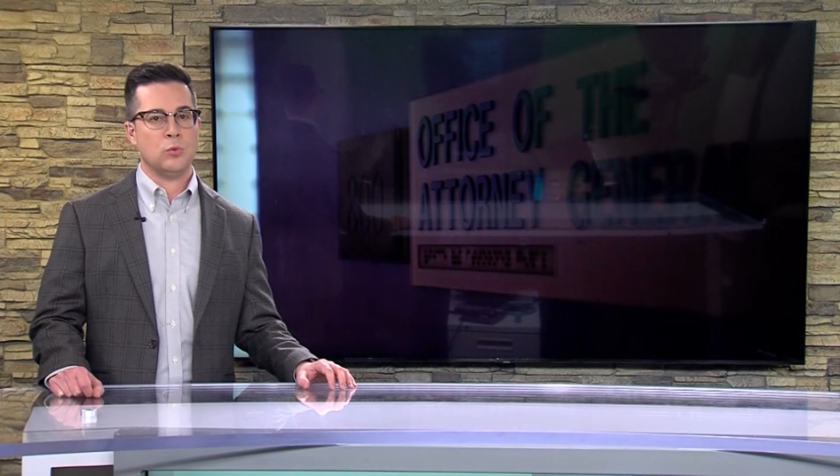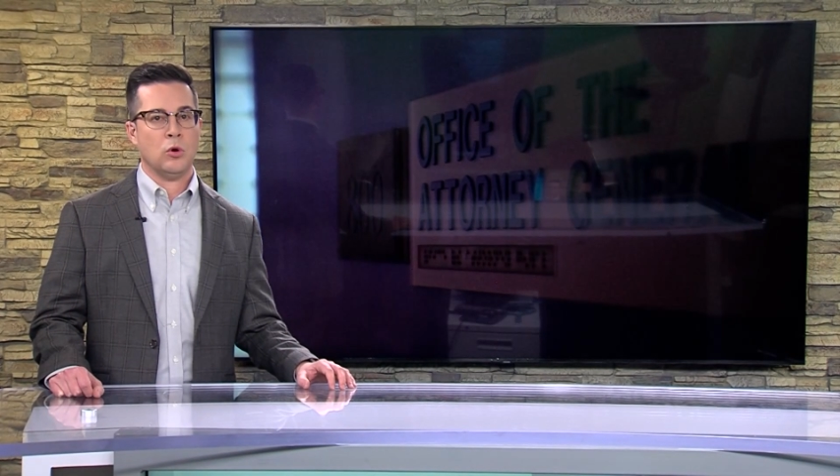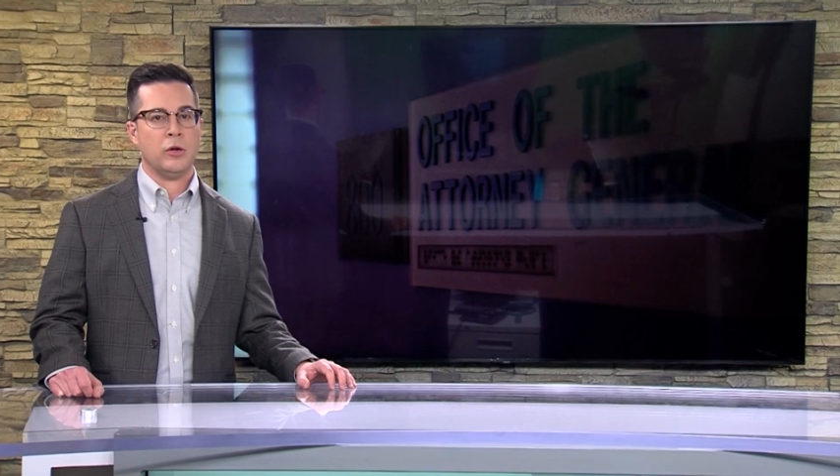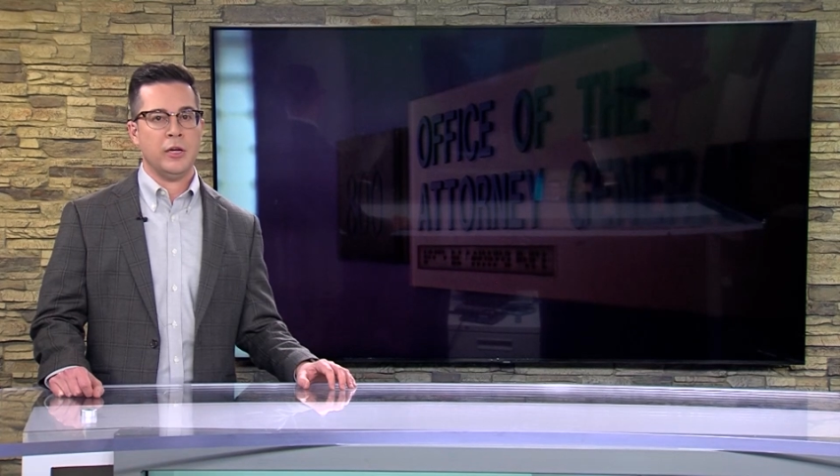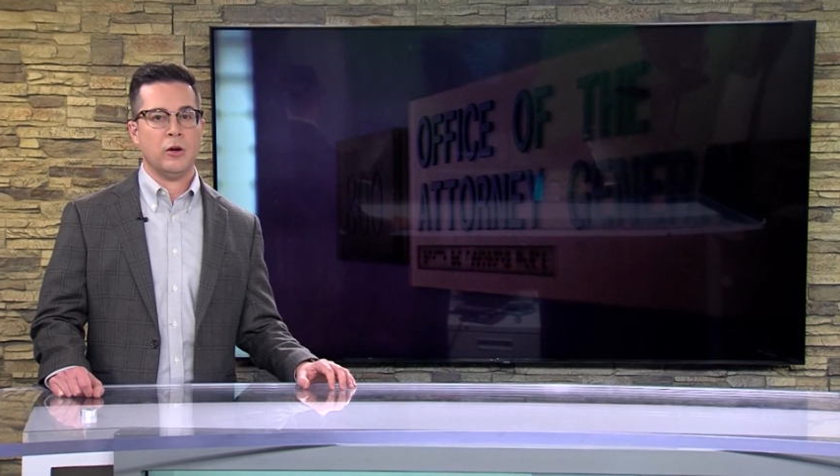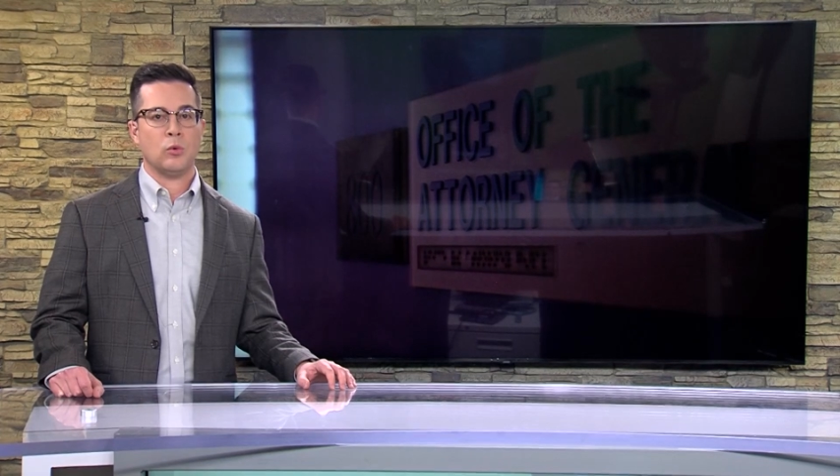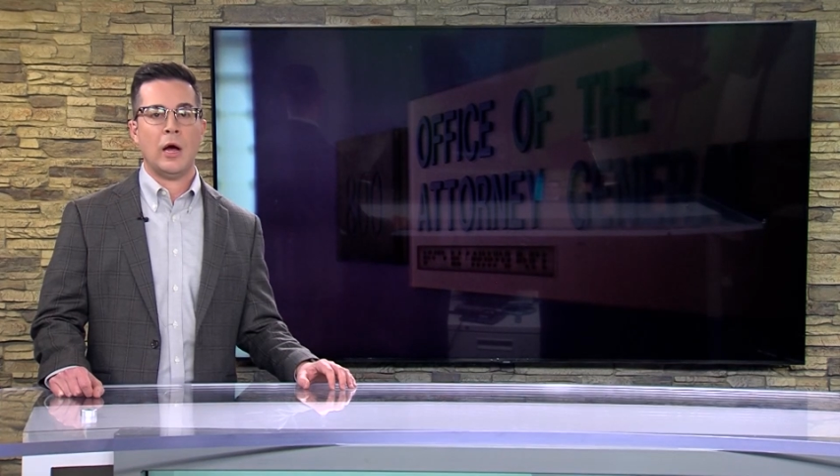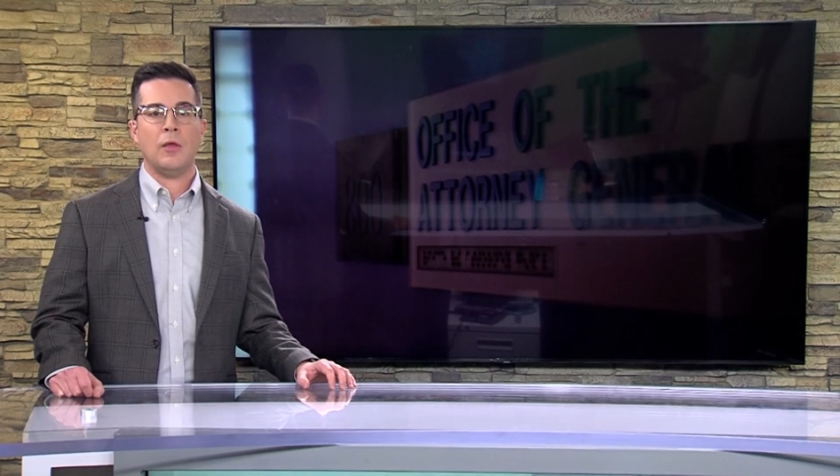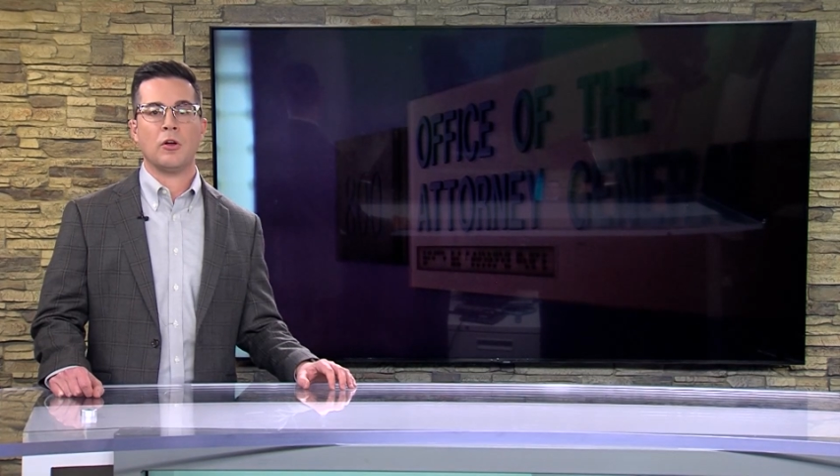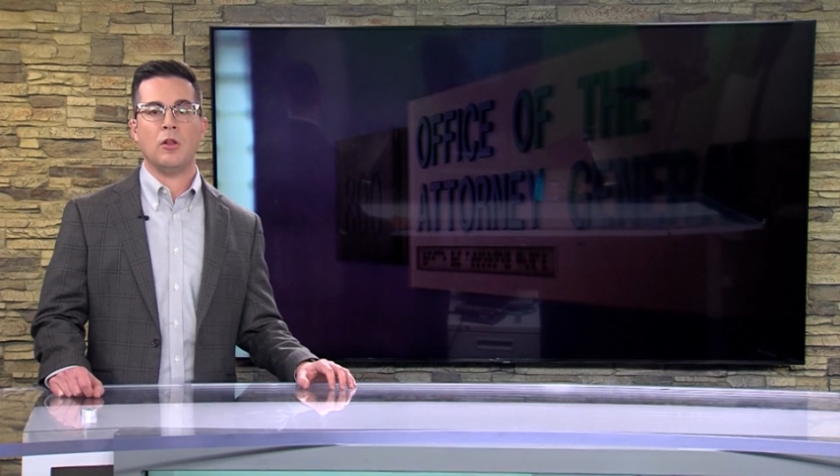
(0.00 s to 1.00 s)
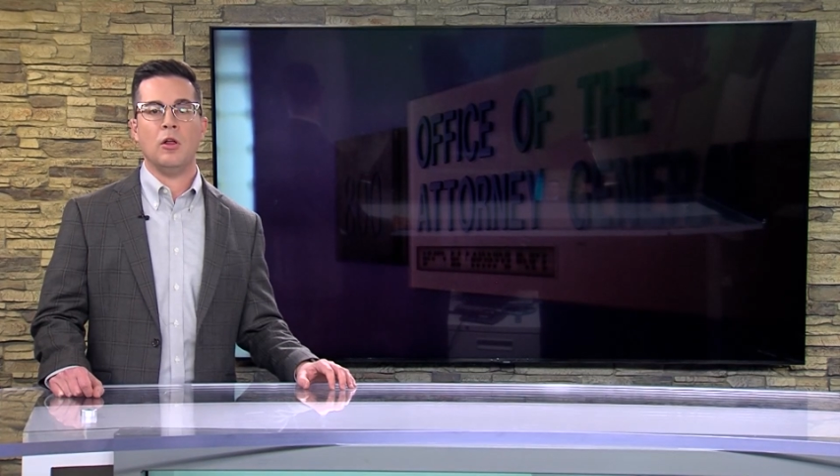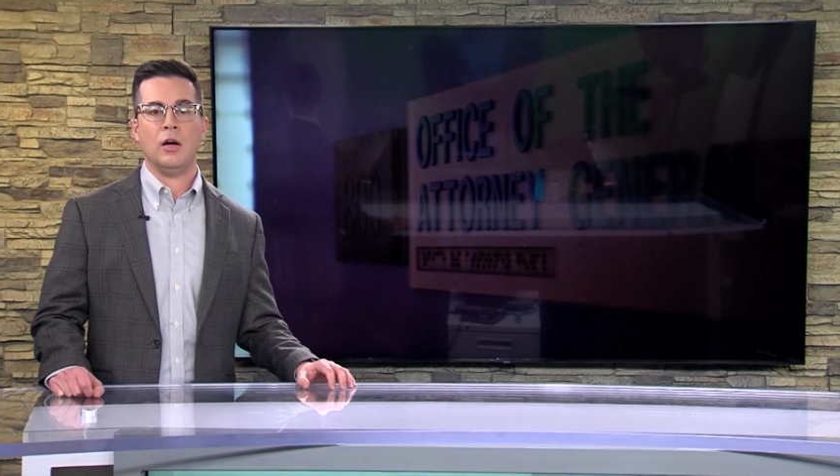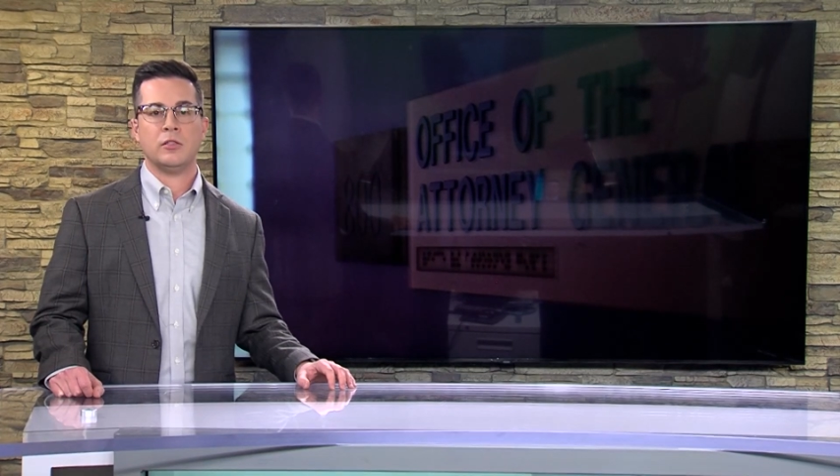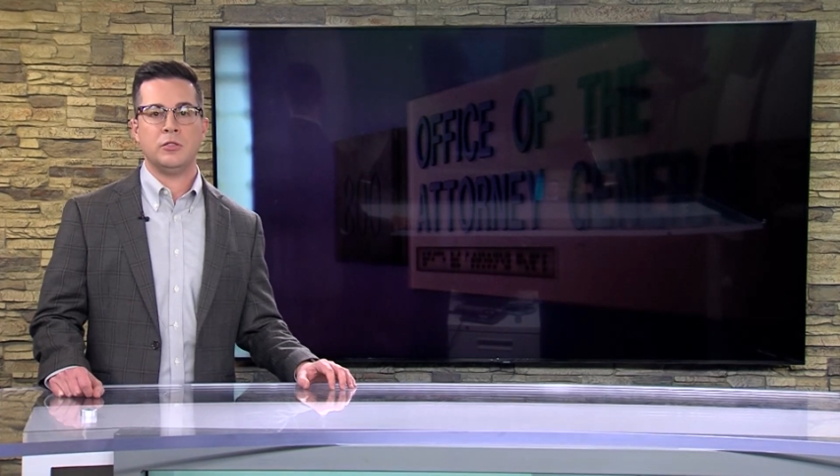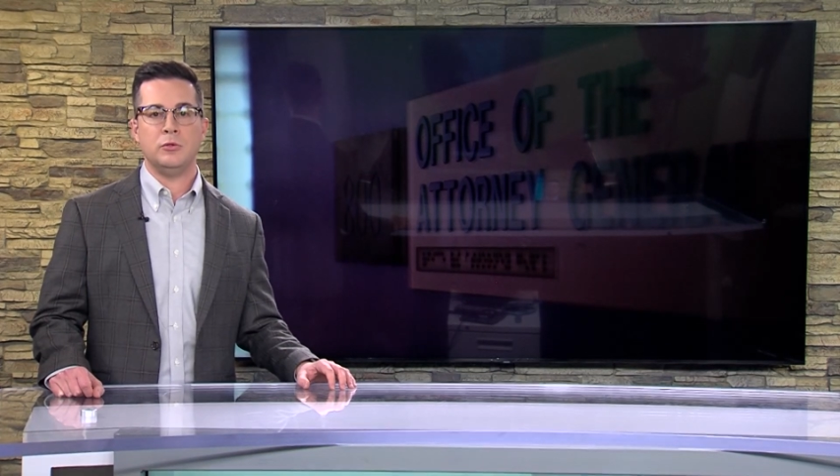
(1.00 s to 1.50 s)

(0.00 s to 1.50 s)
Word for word: working around the clock